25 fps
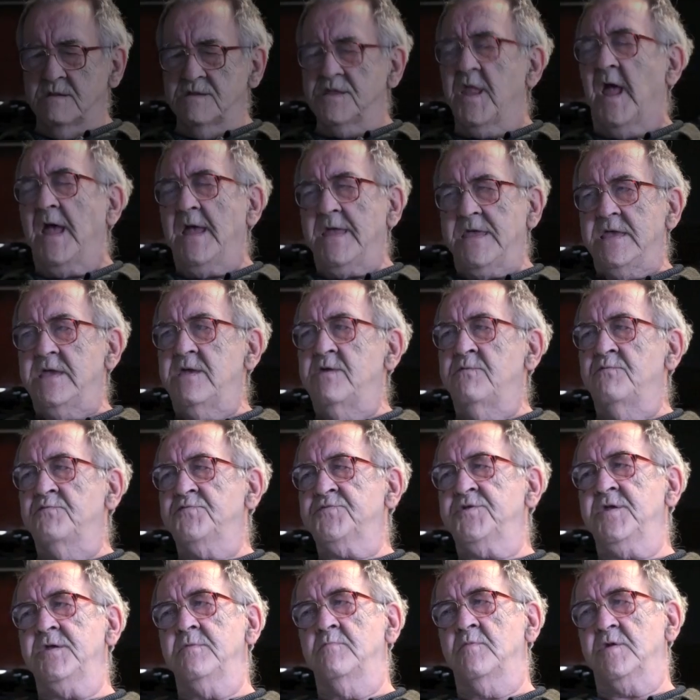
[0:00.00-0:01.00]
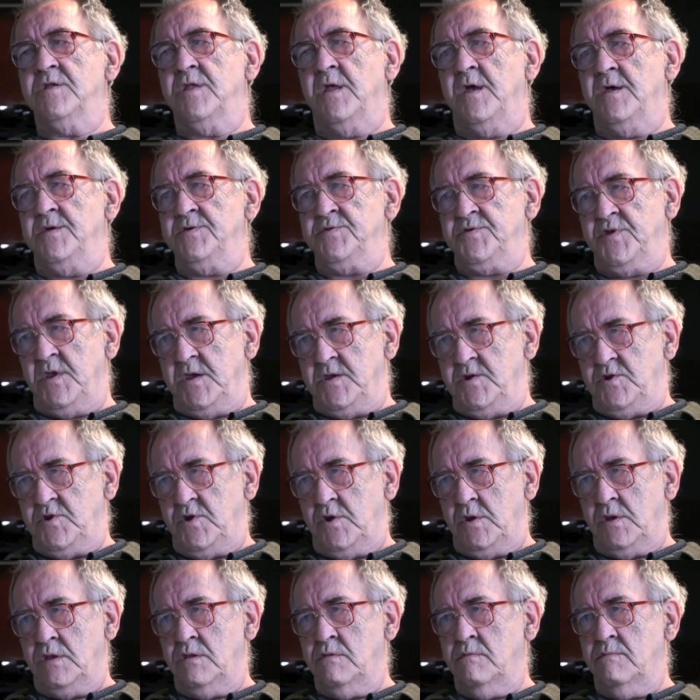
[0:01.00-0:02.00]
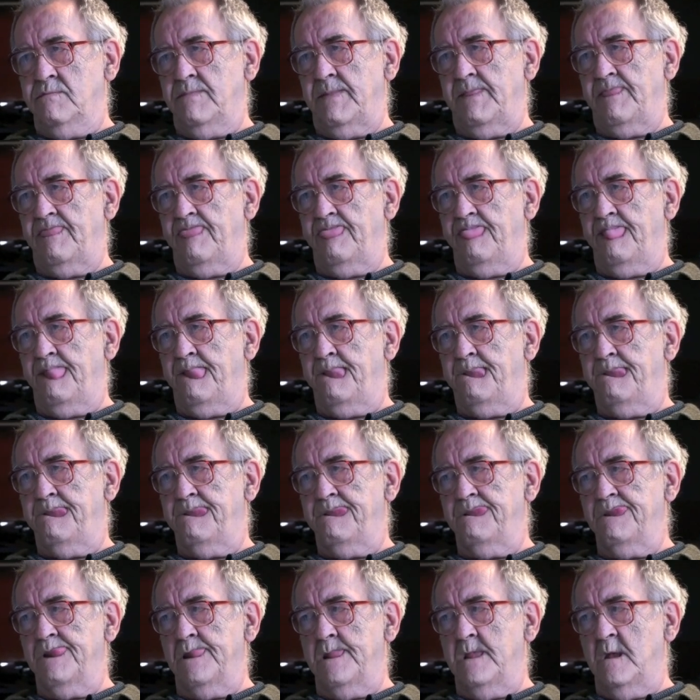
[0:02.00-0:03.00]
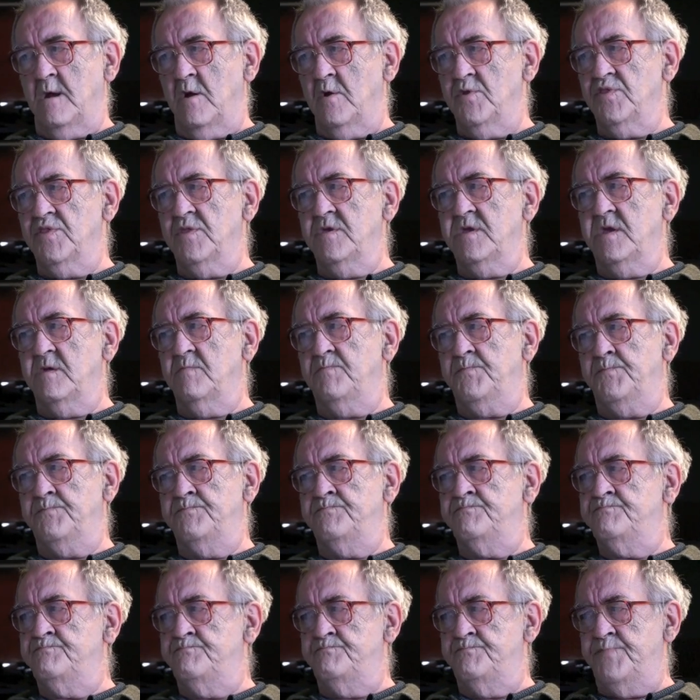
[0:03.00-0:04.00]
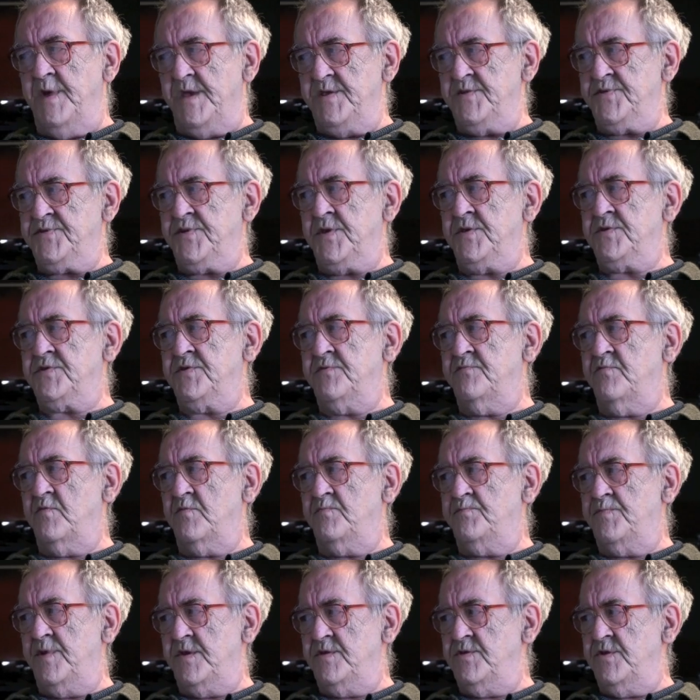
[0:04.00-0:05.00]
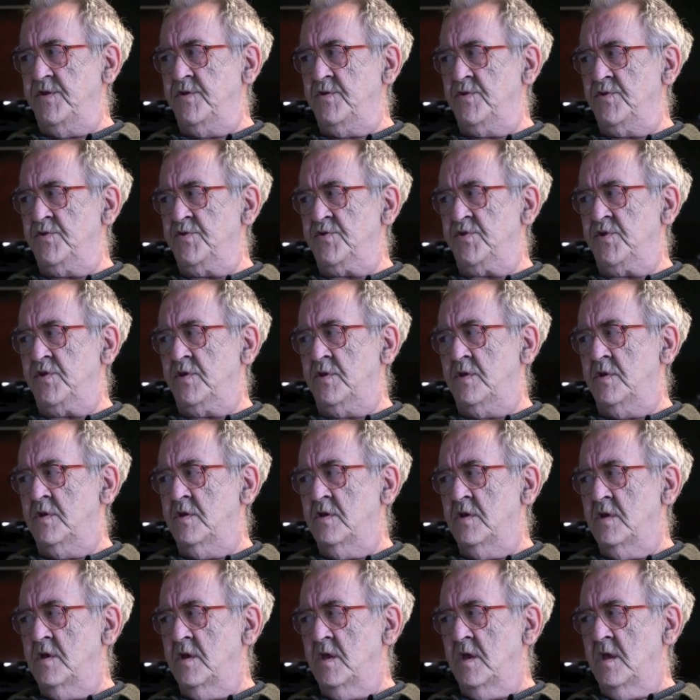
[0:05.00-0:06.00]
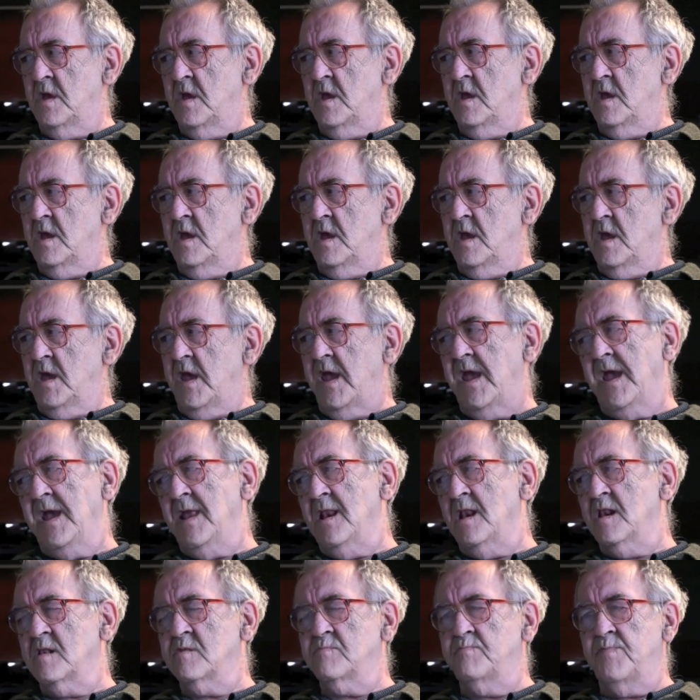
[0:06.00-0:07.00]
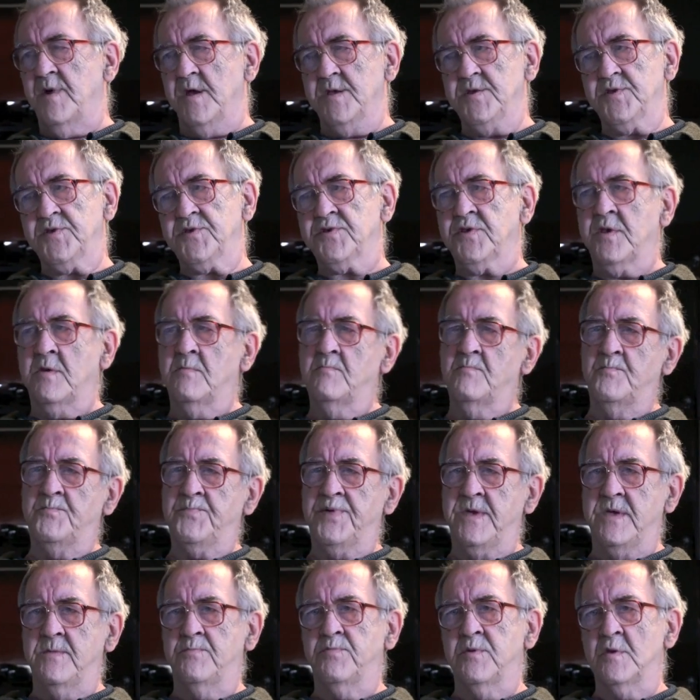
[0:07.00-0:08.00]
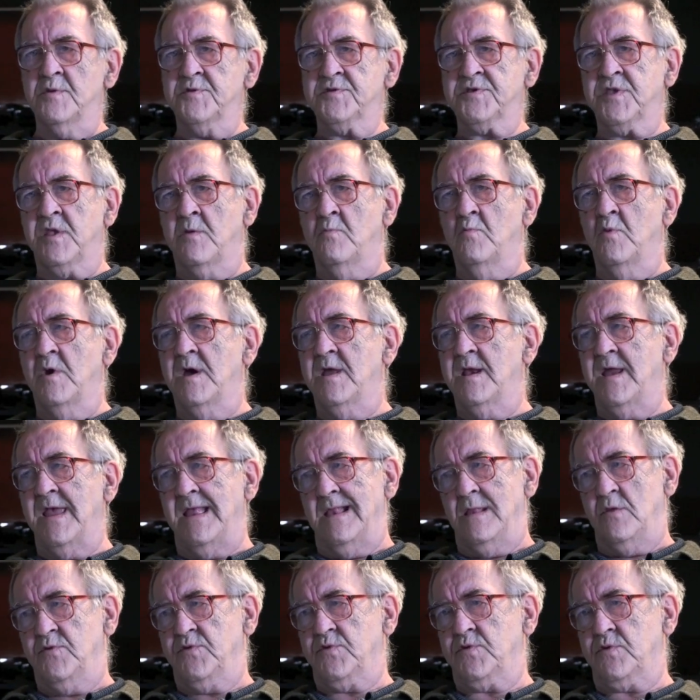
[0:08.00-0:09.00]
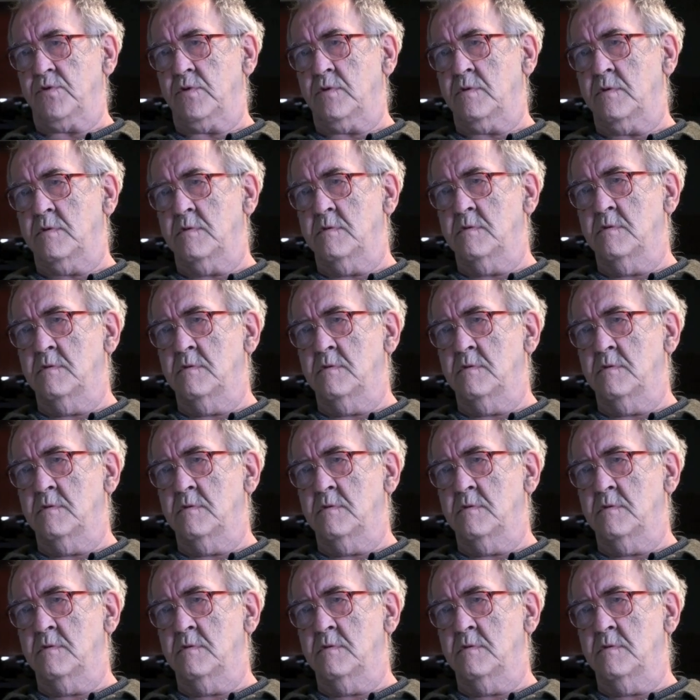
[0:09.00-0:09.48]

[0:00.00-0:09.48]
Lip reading: Naive demonization on the basis of opinions held by some people somewhere else.